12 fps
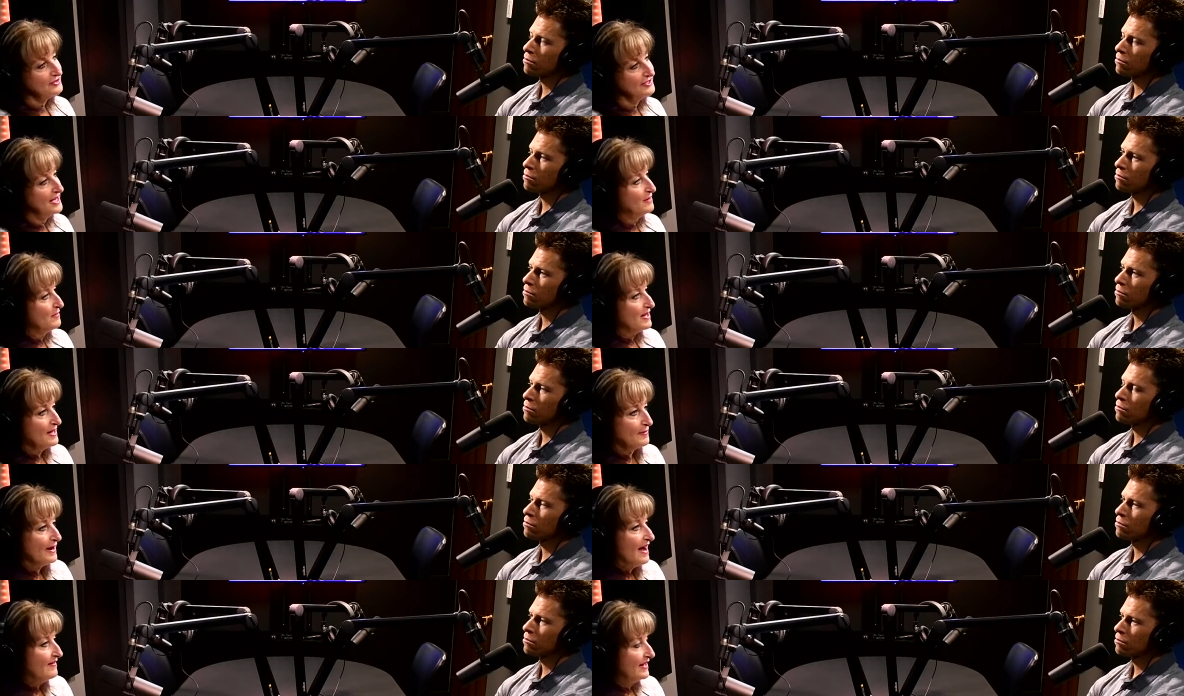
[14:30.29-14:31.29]
Speaker 1: understand why they
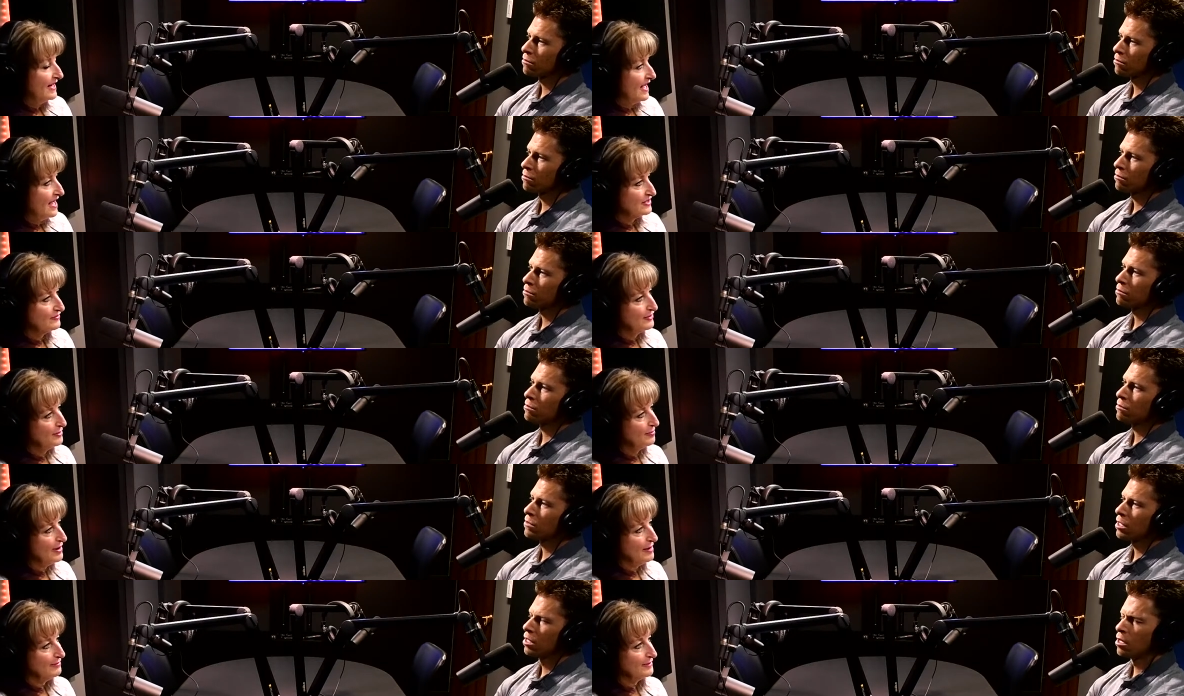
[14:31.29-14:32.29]
were having a cash flow
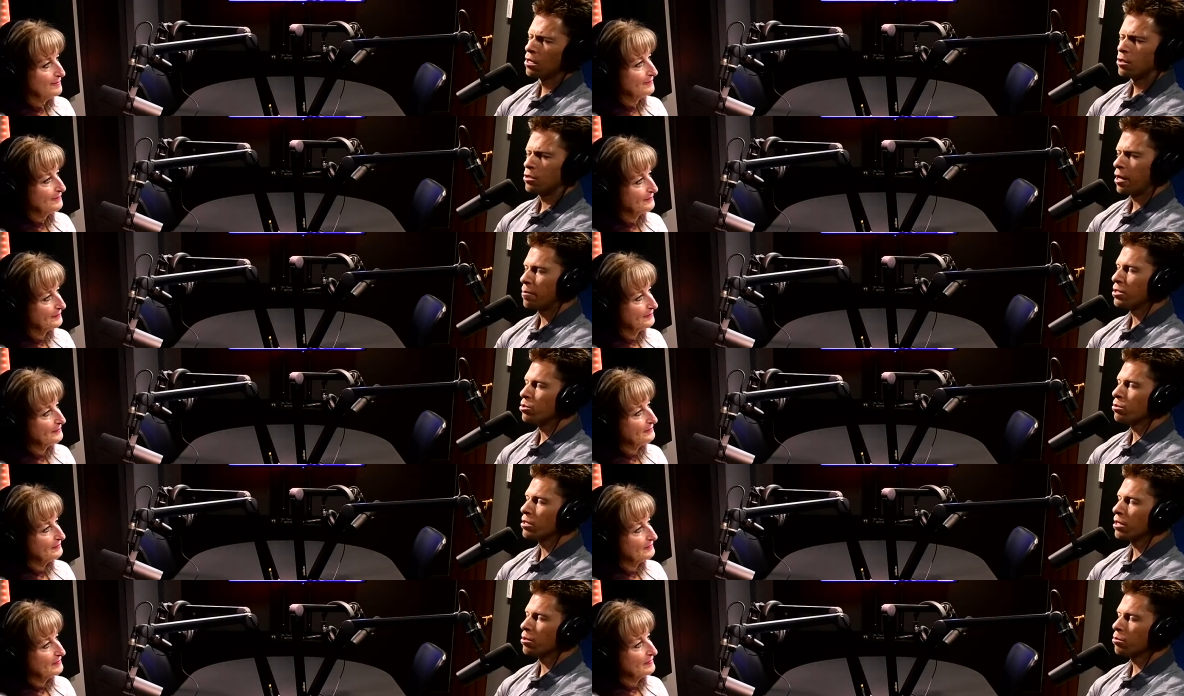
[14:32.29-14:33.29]
problem.
Speaker 2: I mean, you
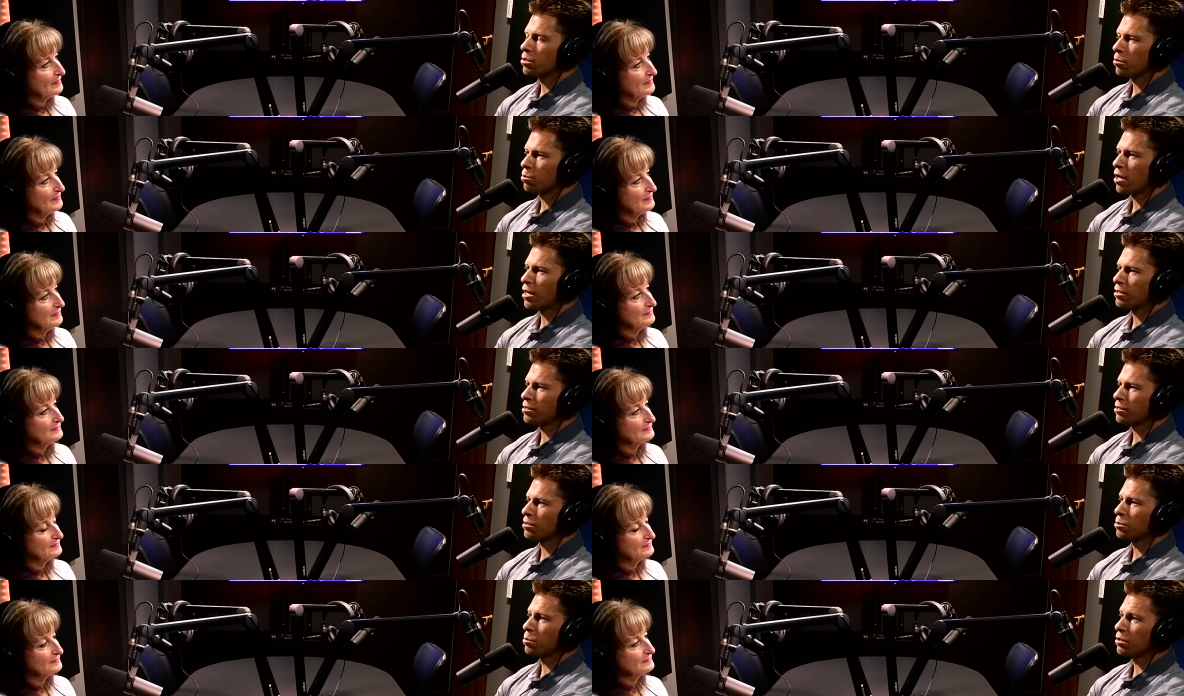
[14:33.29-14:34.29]
would think with a practice
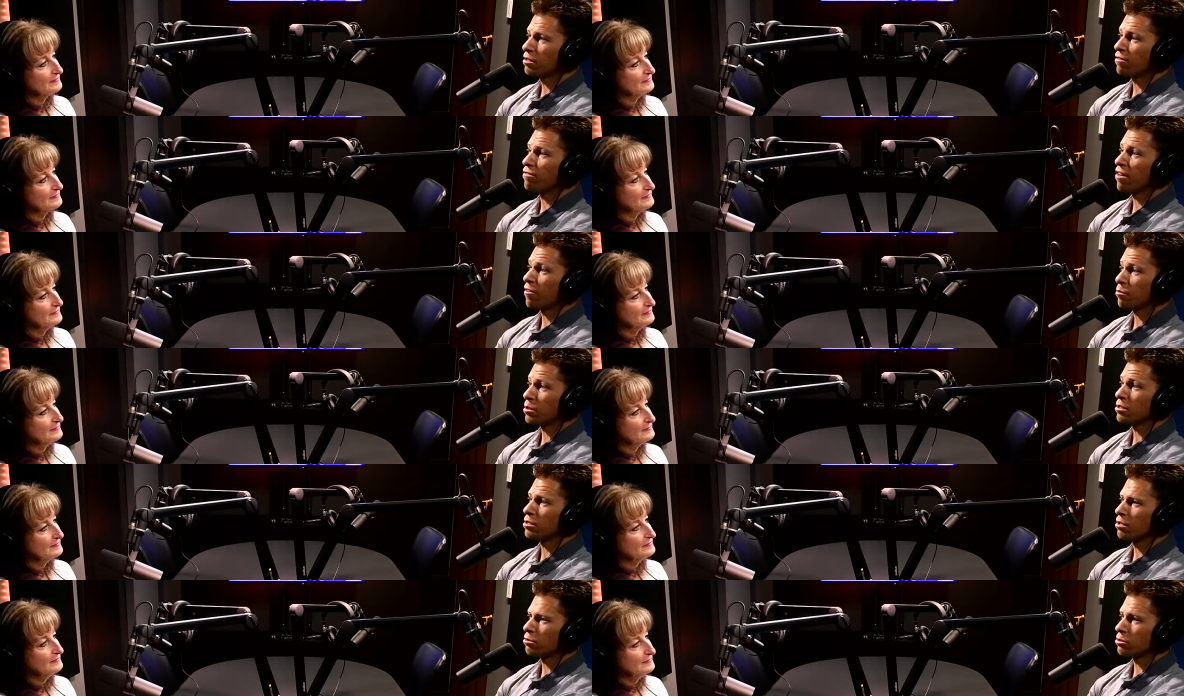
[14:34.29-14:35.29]
that's billing $5
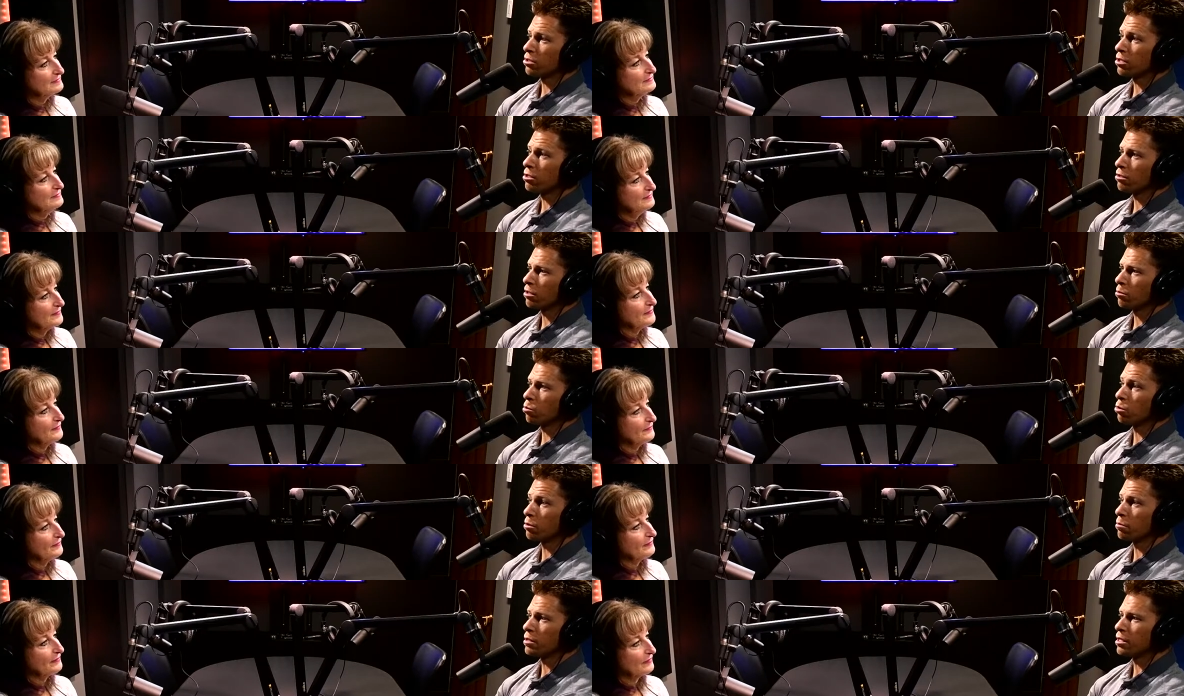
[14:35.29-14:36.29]
million a year, there
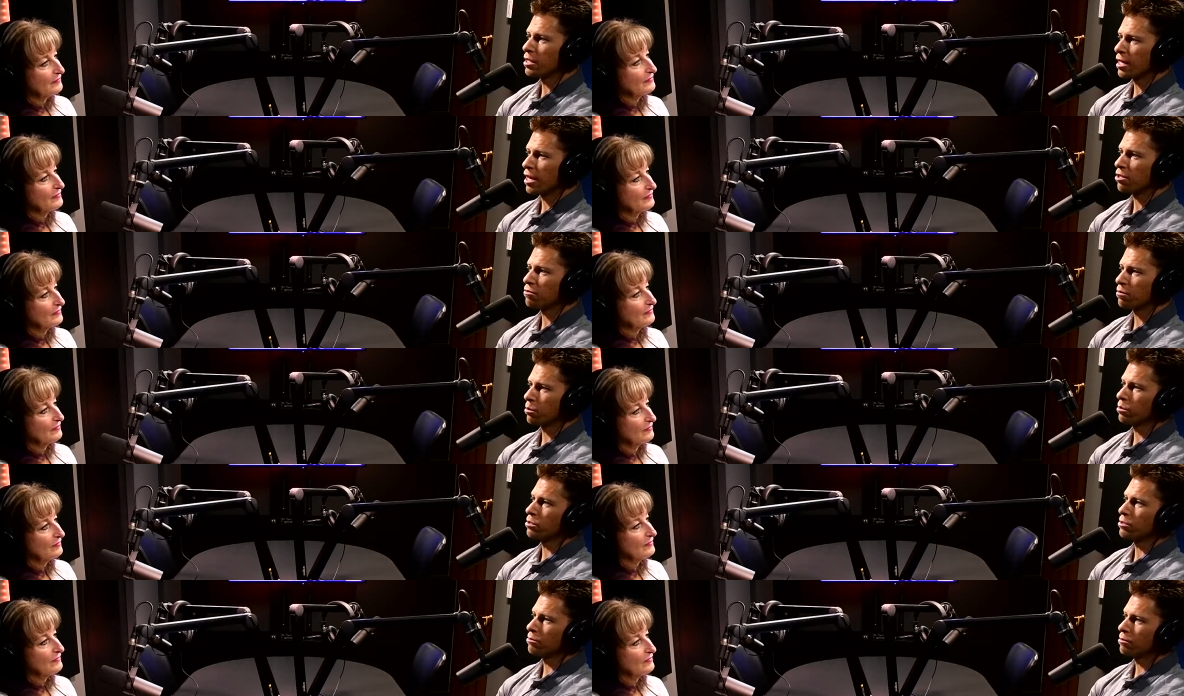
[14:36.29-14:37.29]
wouldn't be any cash flow
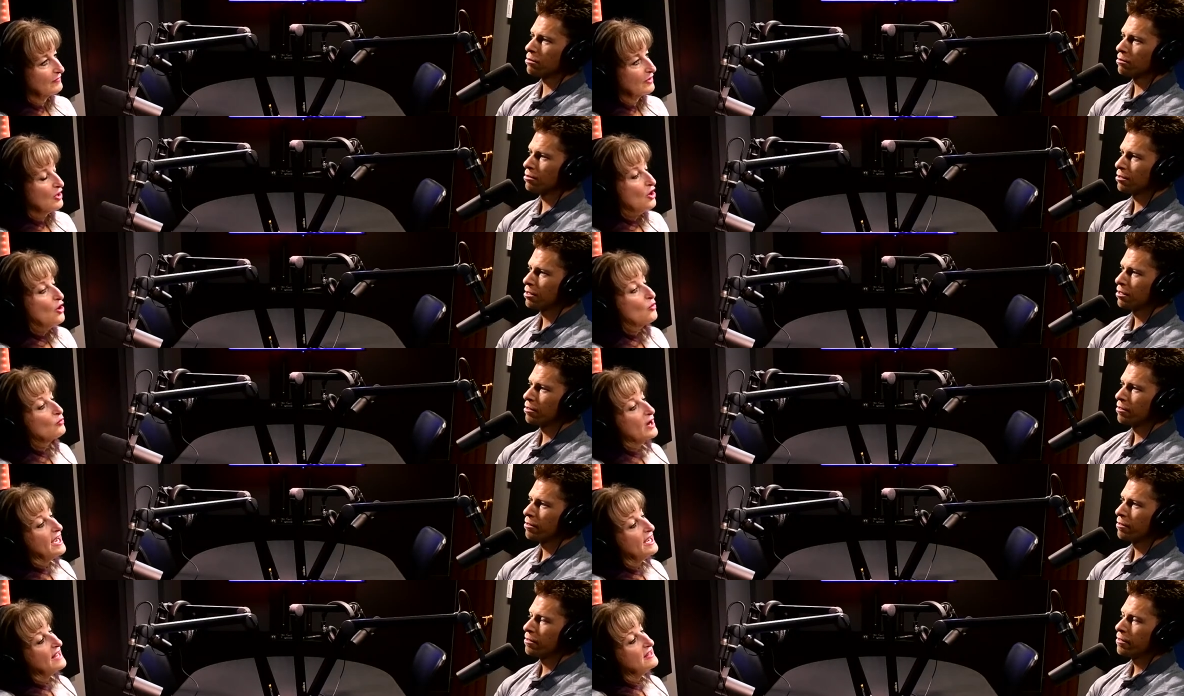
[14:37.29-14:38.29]
issues.
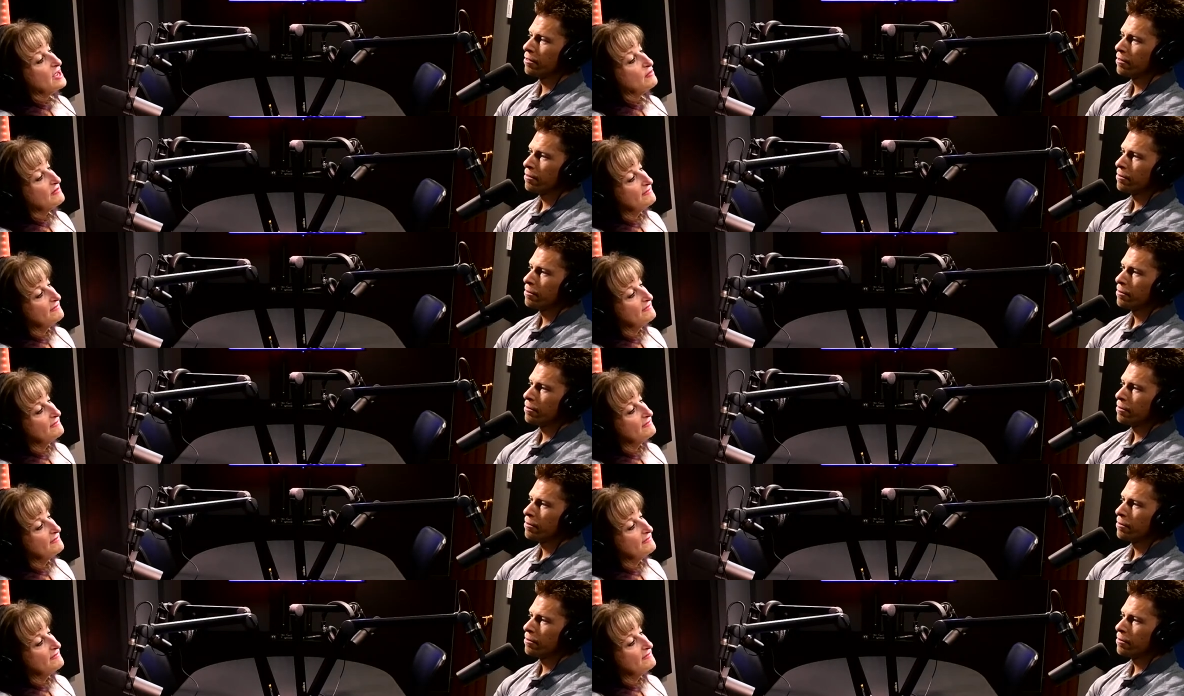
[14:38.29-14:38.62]
Speaker 1: Right, and they